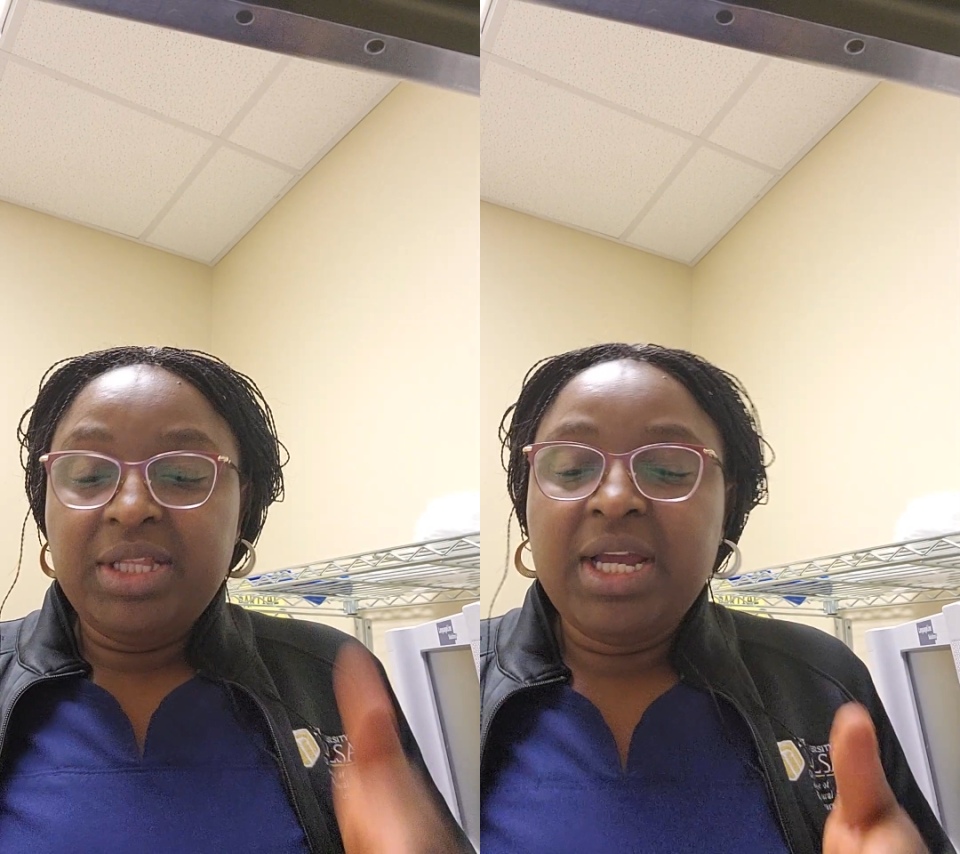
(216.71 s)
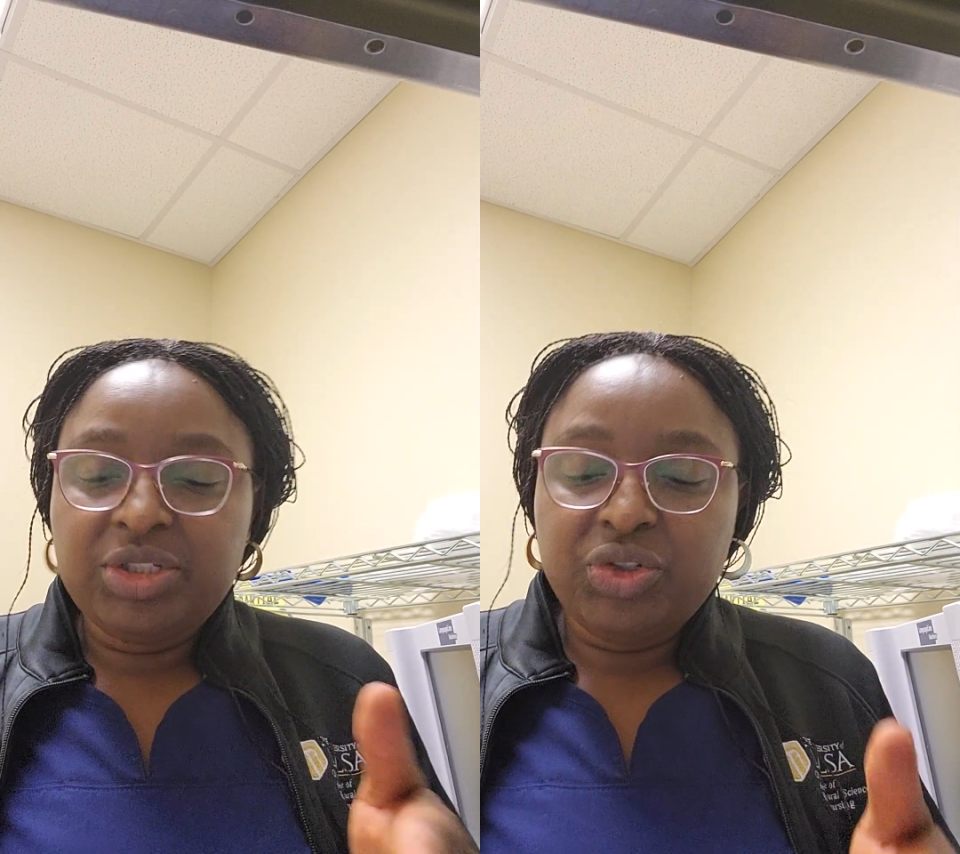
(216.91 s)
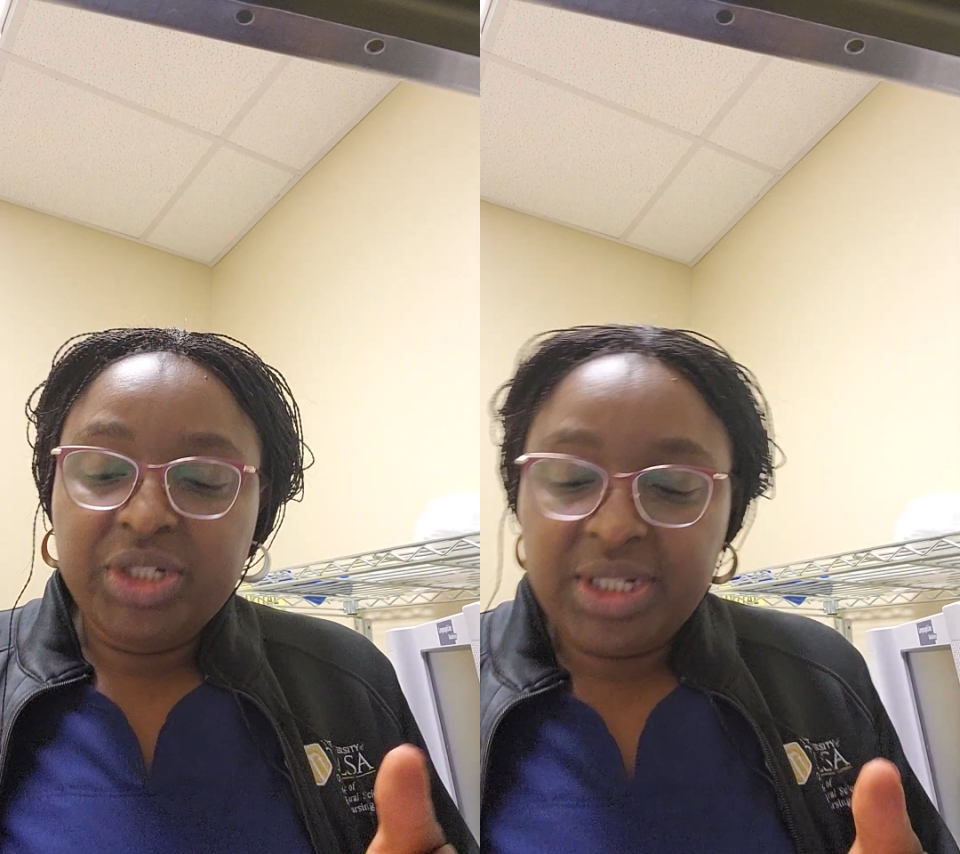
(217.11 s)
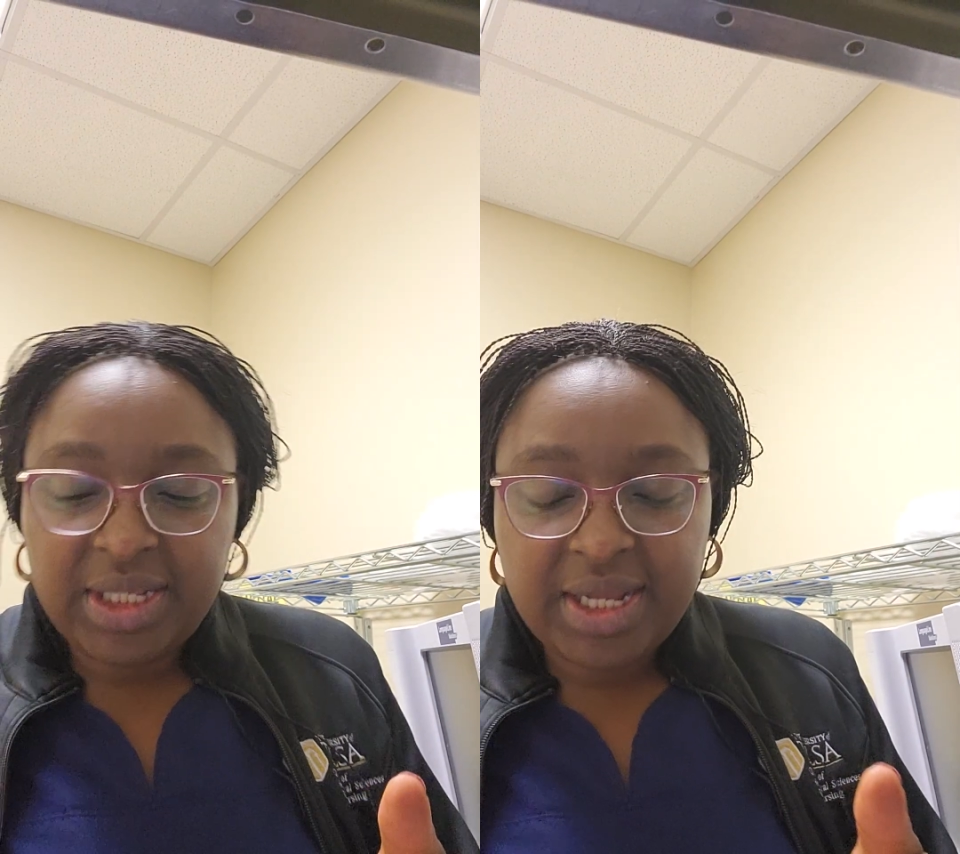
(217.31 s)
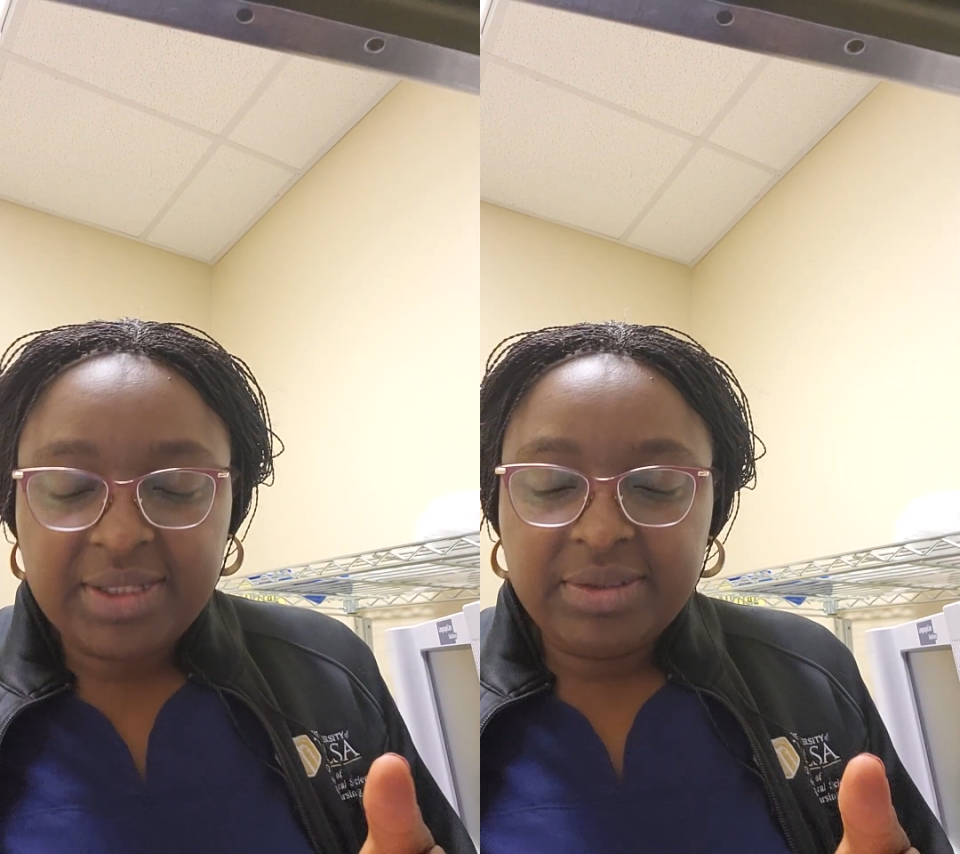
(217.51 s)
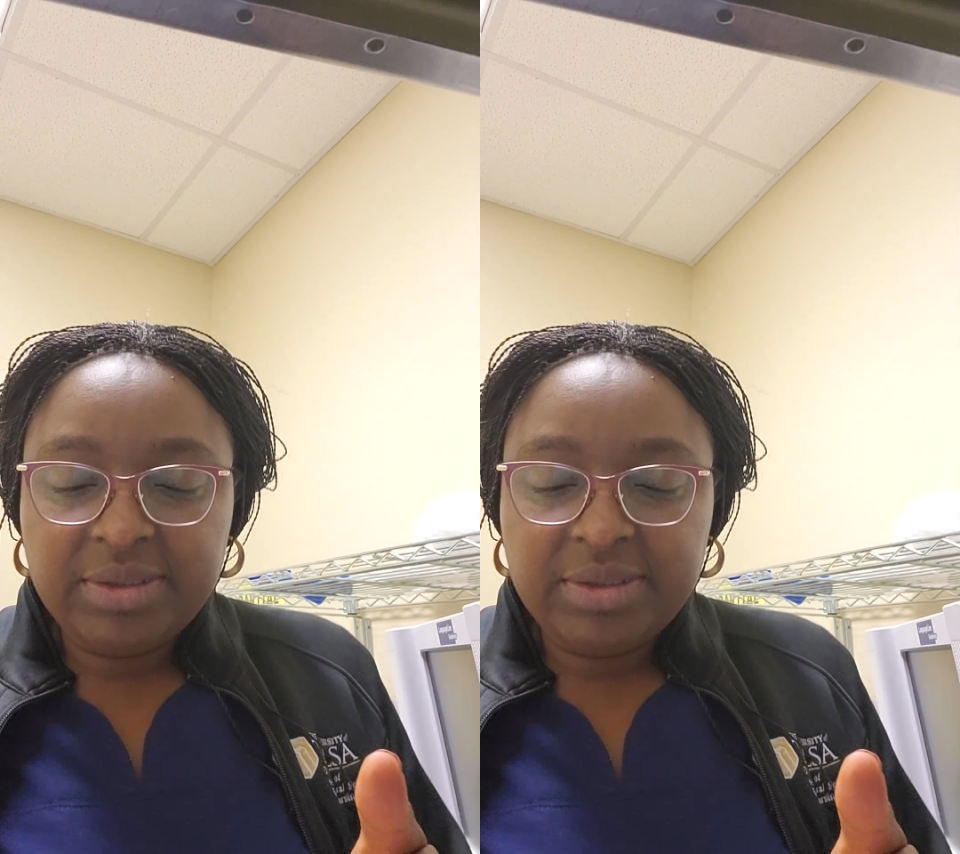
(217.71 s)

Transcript: the adrenal gland